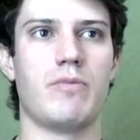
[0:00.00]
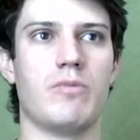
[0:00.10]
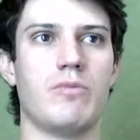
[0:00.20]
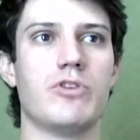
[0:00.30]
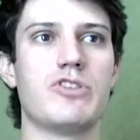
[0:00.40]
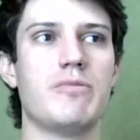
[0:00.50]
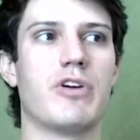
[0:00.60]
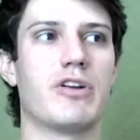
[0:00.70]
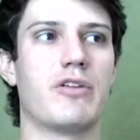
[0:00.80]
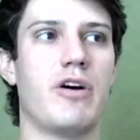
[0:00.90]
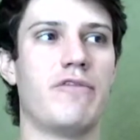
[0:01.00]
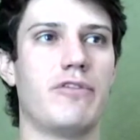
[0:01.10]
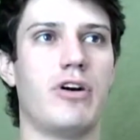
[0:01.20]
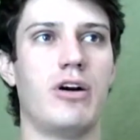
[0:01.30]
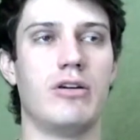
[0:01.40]
most important
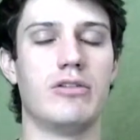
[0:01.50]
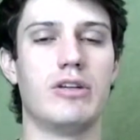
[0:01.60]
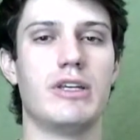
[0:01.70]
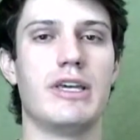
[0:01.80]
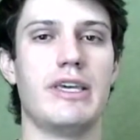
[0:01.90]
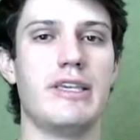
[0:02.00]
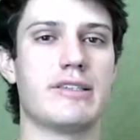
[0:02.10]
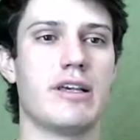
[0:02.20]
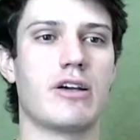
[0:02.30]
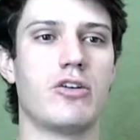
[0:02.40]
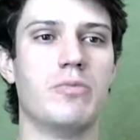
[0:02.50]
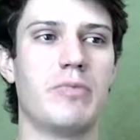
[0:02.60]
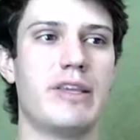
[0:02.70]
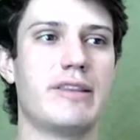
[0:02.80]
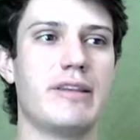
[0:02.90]
of all, is a
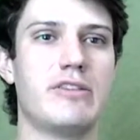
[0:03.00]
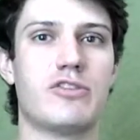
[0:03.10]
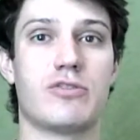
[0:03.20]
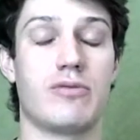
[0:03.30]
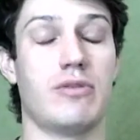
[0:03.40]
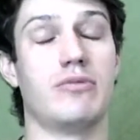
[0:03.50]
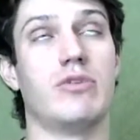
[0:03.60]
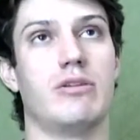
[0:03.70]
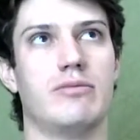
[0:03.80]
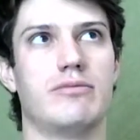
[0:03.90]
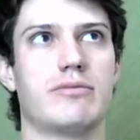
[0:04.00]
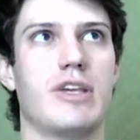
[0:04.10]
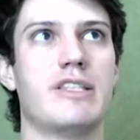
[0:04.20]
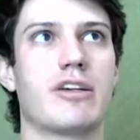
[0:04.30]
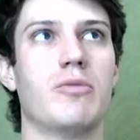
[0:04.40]
completely
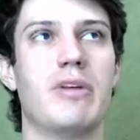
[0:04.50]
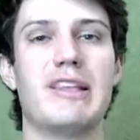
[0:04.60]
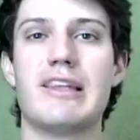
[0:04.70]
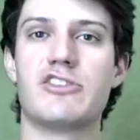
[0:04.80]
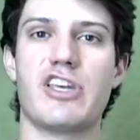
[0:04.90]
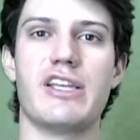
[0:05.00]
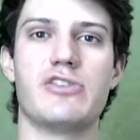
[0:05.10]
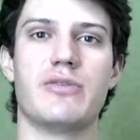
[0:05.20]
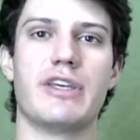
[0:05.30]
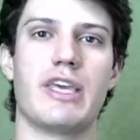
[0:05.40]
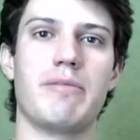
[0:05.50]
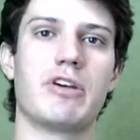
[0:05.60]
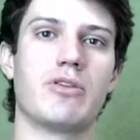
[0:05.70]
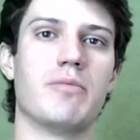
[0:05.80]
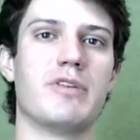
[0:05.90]
it's a completely change on the
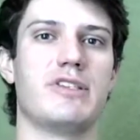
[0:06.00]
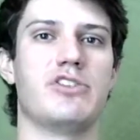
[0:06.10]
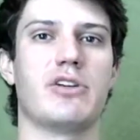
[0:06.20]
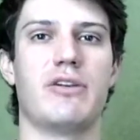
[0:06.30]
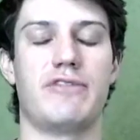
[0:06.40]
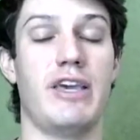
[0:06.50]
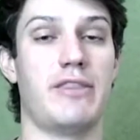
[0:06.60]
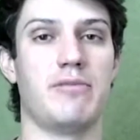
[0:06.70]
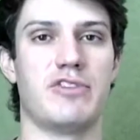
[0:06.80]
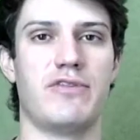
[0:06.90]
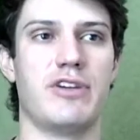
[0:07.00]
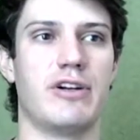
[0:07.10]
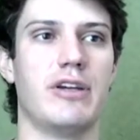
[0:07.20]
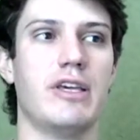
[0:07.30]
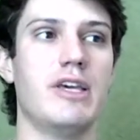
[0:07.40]
chemical composition of the atmosphere,
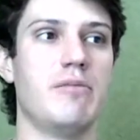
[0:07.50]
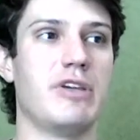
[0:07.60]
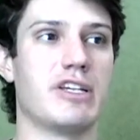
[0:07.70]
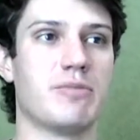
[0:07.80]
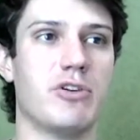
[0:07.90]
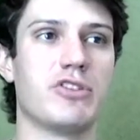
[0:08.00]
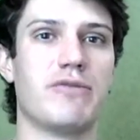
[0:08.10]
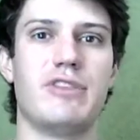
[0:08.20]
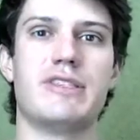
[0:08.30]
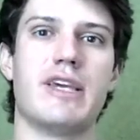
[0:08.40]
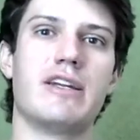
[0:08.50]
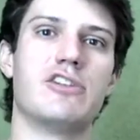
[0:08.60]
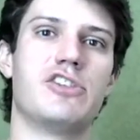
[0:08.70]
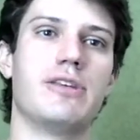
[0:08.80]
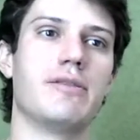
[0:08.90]
because most of this
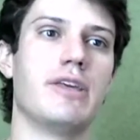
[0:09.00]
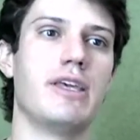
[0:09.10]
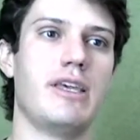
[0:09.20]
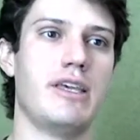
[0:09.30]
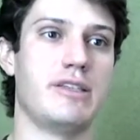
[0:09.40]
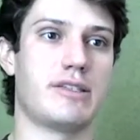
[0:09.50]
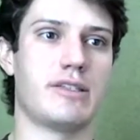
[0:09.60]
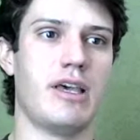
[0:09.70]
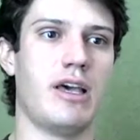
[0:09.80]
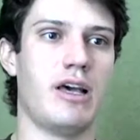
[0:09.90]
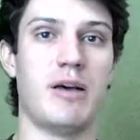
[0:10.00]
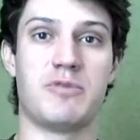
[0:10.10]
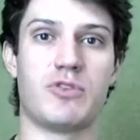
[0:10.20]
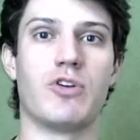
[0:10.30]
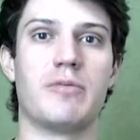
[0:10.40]
energy is
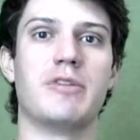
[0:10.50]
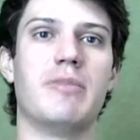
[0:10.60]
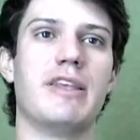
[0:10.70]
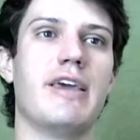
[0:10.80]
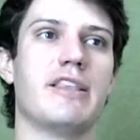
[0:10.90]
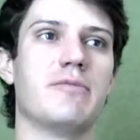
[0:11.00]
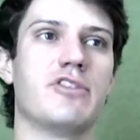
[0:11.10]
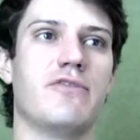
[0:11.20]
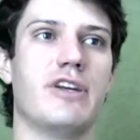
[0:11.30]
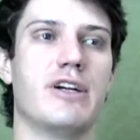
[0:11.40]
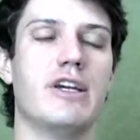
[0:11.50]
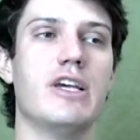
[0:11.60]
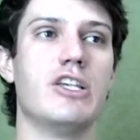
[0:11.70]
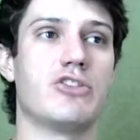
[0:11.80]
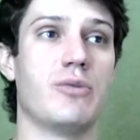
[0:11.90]
absorbed by the atmosphere.
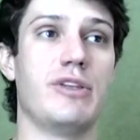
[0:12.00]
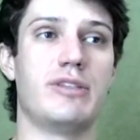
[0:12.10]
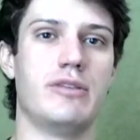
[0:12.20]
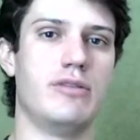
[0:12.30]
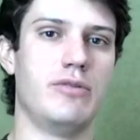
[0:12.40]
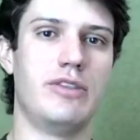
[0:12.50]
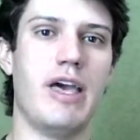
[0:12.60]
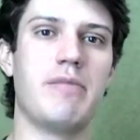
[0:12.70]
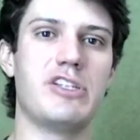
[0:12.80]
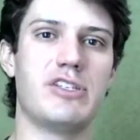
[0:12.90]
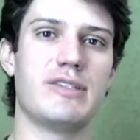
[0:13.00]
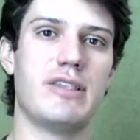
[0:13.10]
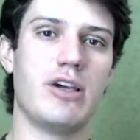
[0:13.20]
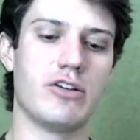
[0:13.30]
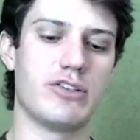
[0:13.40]
So it damages
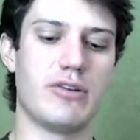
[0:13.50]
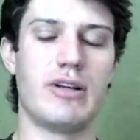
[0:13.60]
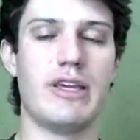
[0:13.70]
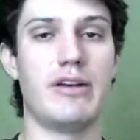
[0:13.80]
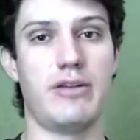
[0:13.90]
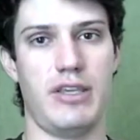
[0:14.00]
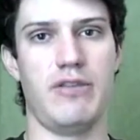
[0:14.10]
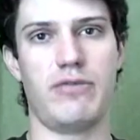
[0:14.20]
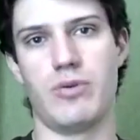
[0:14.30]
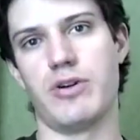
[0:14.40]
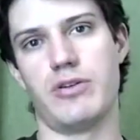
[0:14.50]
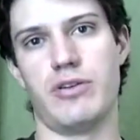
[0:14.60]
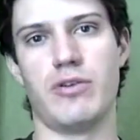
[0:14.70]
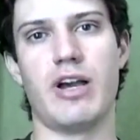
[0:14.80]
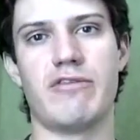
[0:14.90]
the ozone layer if
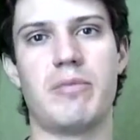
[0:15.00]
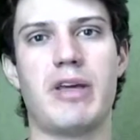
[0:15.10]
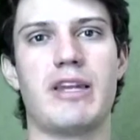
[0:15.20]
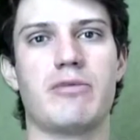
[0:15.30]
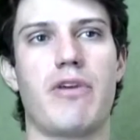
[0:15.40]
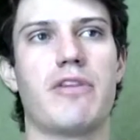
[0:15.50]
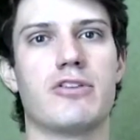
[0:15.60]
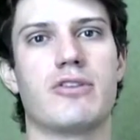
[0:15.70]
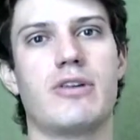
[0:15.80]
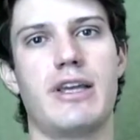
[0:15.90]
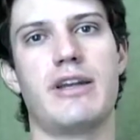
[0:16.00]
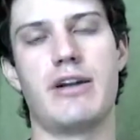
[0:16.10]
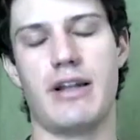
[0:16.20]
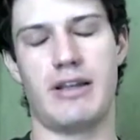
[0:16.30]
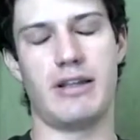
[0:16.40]
you have a planet with ozone
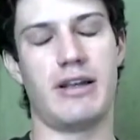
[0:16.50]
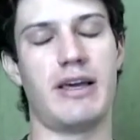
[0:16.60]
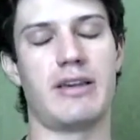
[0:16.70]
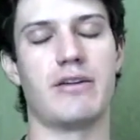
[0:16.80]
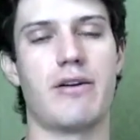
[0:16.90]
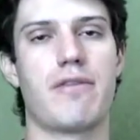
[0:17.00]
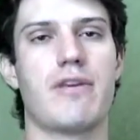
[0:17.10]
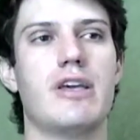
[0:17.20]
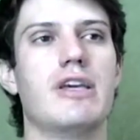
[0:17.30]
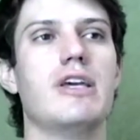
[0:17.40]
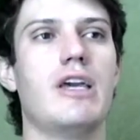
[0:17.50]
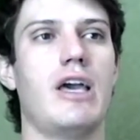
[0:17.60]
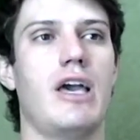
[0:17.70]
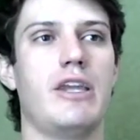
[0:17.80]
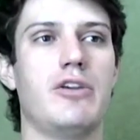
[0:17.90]
layer like Earth,
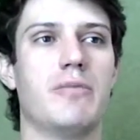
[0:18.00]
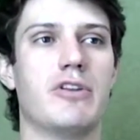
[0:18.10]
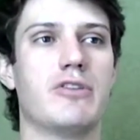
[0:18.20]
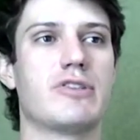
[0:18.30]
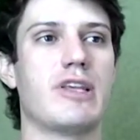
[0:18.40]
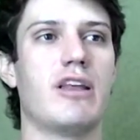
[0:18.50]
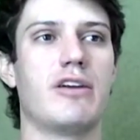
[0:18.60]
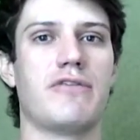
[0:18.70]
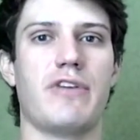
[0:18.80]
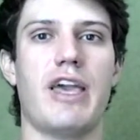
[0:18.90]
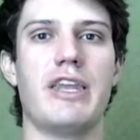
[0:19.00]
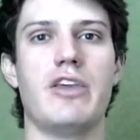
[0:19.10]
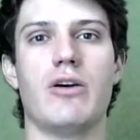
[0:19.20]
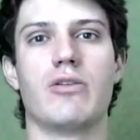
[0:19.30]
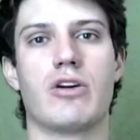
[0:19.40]
and you produce a lot of
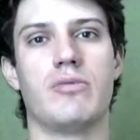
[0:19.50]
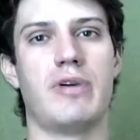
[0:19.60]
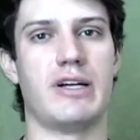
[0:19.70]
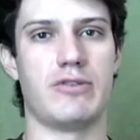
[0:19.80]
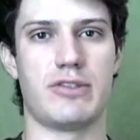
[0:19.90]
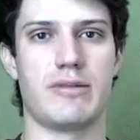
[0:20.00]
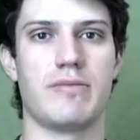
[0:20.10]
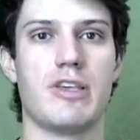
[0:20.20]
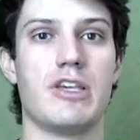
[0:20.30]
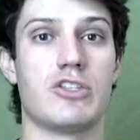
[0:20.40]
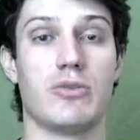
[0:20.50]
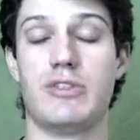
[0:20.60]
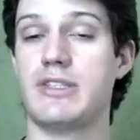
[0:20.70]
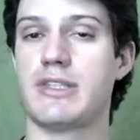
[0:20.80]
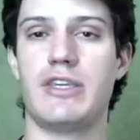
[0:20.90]
NEO compounds. So
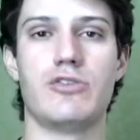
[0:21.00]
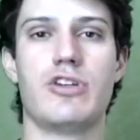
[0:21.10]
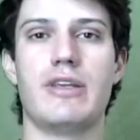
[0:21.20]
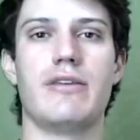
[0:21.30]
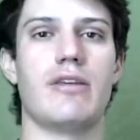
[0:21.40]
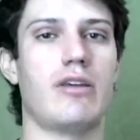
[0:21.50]
this hugely